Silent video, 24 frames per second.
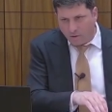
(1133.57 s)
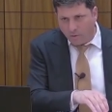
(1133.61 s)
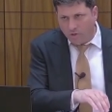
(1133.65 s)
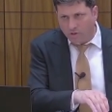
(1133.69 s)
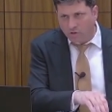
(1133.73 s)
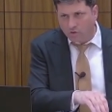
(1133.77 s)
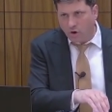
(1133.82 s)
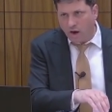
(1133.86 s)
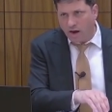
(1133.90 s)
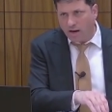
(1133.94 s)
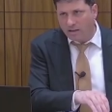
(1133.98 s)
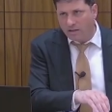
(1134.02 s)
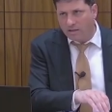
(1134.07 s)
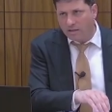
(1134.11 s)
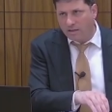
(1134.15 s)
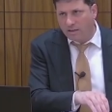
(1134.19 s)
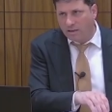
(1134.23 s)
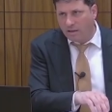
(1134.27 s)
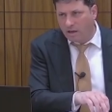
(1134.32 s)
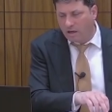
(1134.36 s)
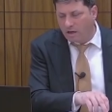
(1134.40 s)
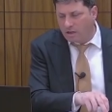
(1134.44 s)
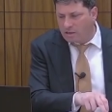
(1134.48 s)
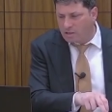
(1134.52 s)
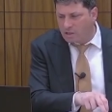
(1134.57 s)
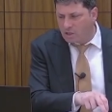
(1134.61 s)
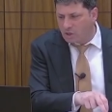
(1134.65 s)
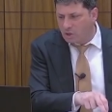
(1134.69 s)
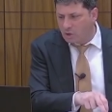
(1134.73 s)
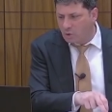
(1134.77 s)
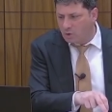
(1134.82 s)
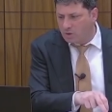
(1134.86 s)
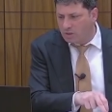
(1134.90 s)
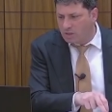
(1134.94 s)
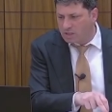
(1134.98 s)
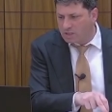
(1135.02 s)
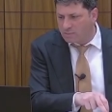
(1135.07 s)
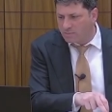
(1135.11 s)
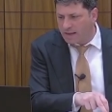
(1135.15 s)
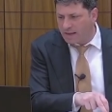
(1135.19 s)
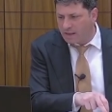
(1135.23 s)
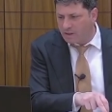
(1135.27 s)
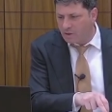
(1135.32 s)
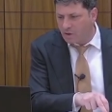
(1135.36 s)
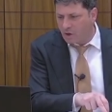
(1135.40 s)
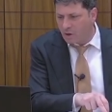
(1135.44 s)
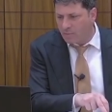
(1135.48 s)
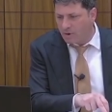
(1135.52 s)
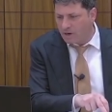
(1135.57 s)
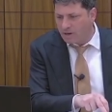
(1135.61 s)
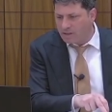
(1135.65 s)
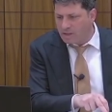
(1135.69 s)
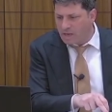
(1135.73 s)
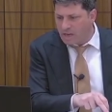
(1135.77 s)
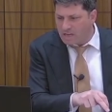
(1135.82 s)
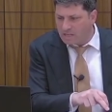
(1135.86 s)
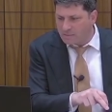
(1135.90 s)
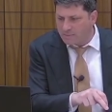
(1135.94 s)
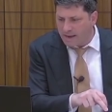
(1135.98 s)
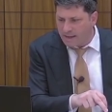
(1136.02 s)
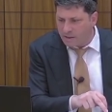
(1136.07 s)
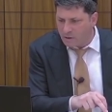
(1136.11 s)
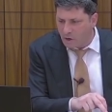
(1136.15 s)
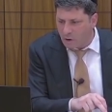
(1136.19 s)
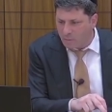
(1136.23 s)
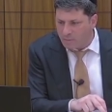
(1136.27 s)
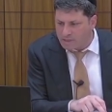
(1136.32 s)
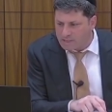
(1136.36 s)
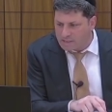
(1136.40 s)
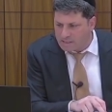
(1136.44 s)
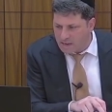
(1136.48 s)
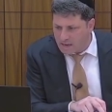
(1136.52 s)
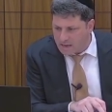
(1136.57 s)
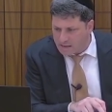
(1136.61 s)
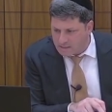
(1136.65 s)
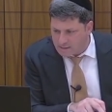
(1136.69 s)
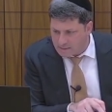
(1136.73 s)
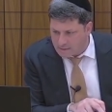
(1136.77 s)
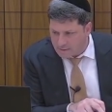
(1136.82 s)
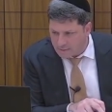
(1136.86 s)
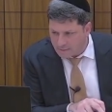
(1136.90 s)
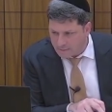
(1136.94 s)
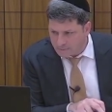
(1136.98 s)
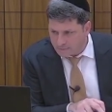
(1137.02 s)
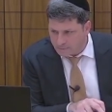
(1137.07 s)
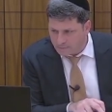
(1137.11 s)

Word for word: we're trying to exclude this mandomer. This mandomer says,